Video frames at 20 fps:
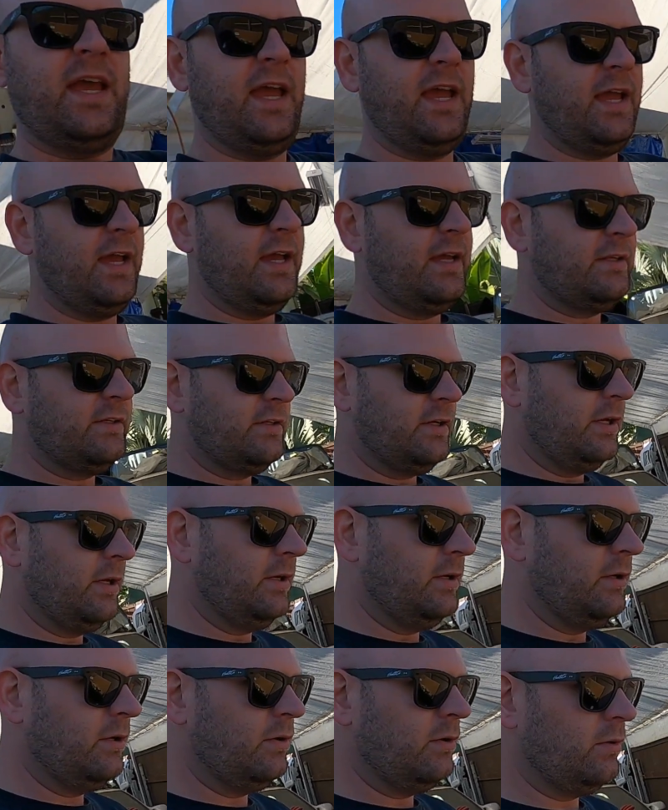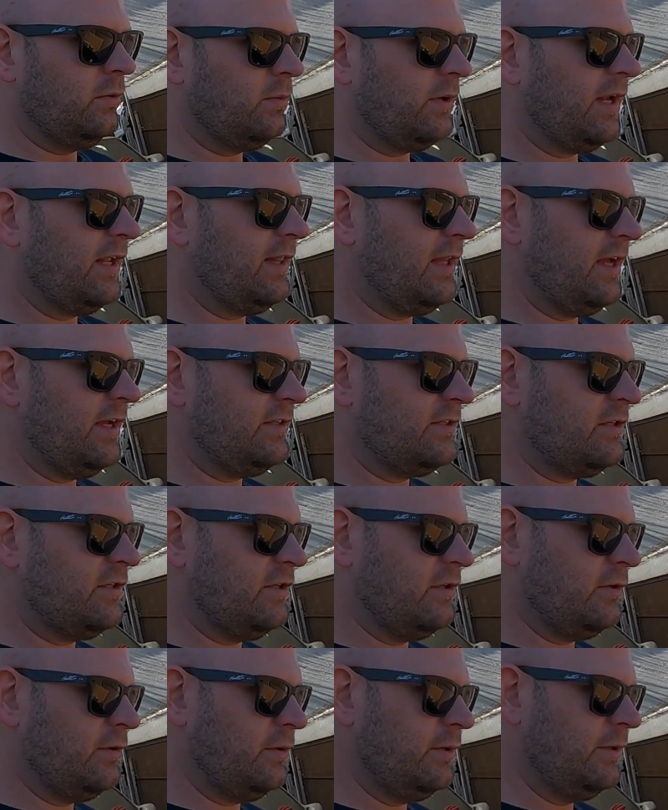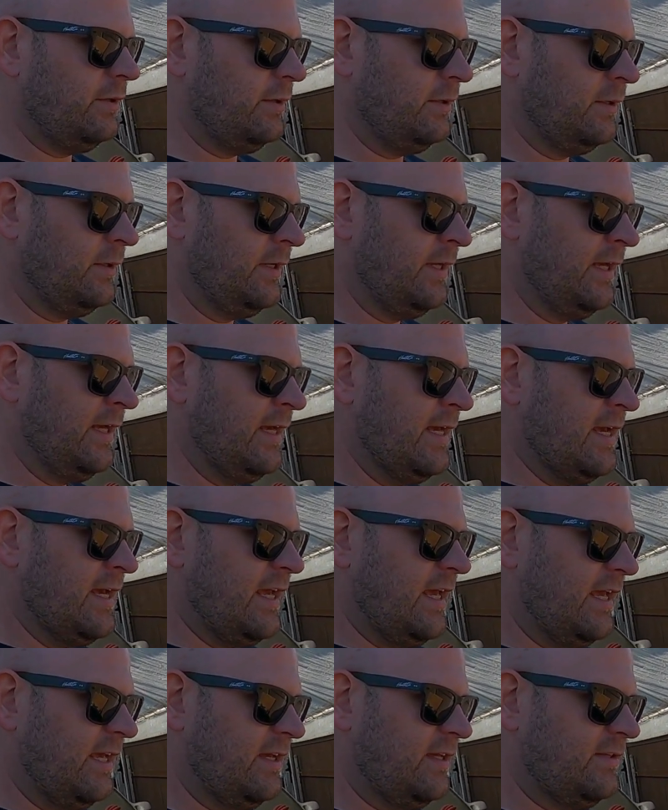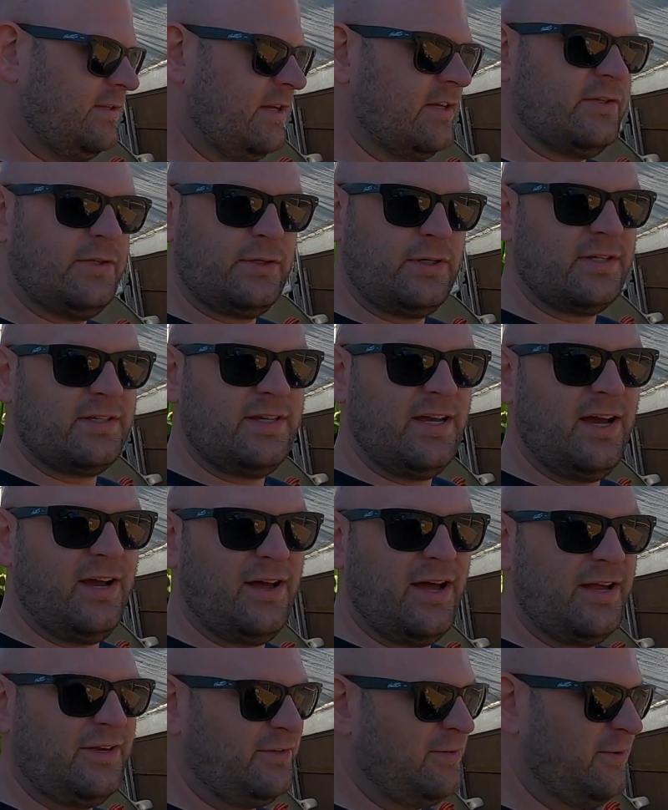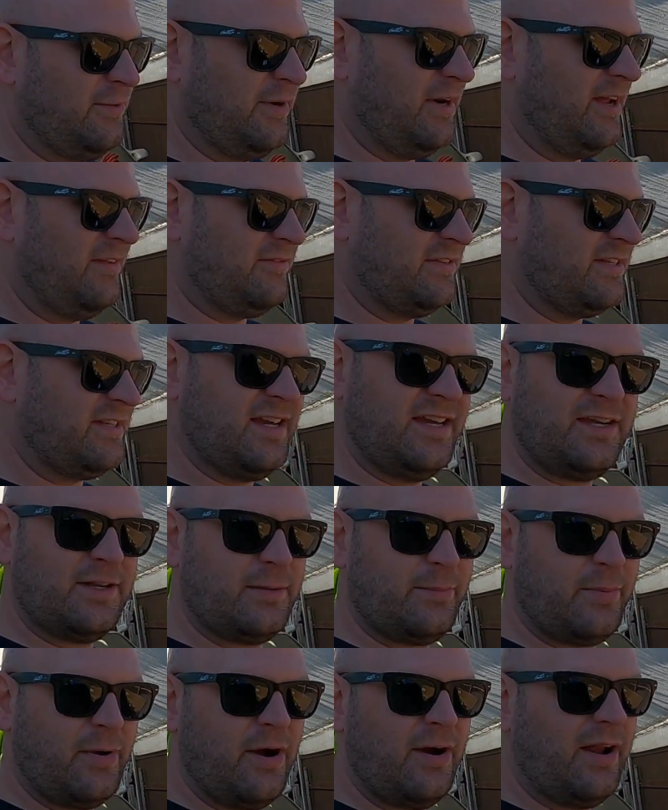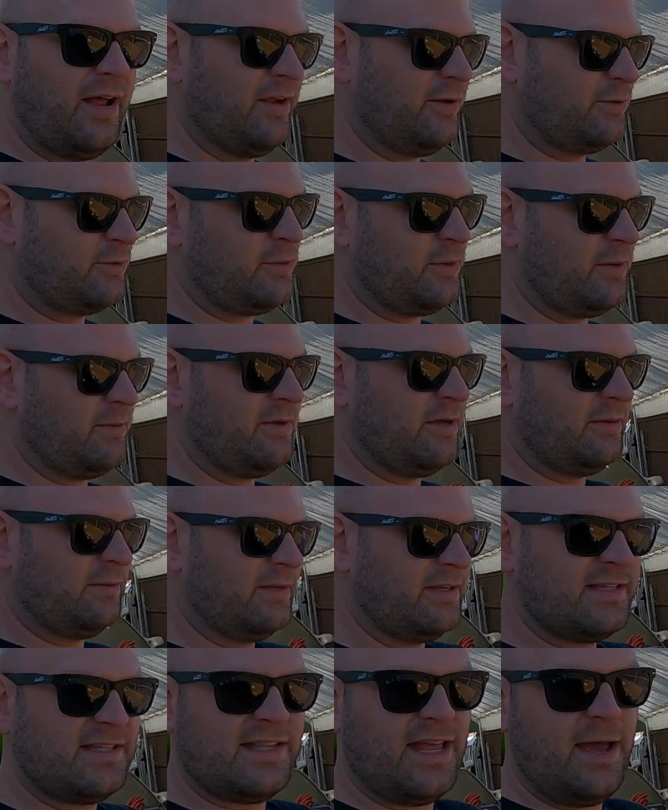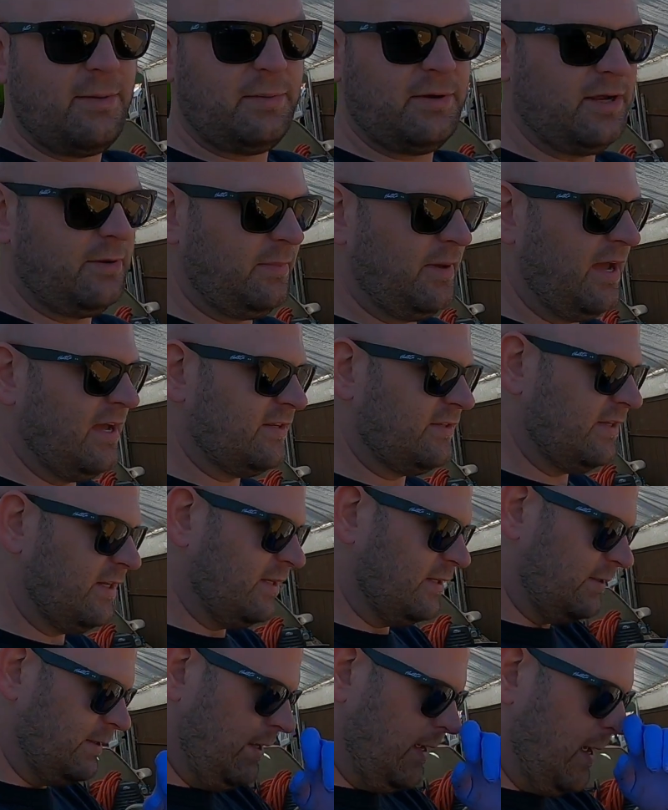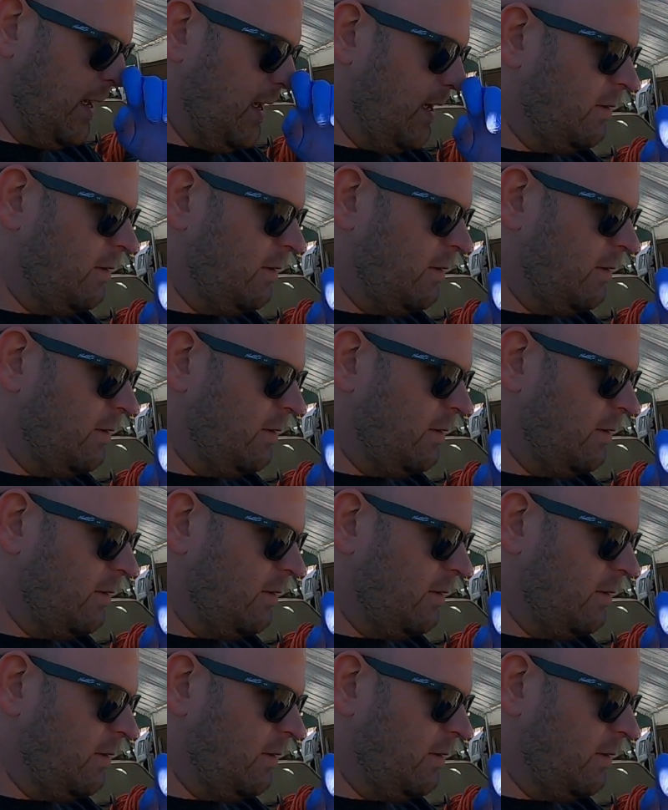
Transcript: And what I'd like to do is, as you can tell, I don't want to have to take it apart. I just want to be able to slap it up as is.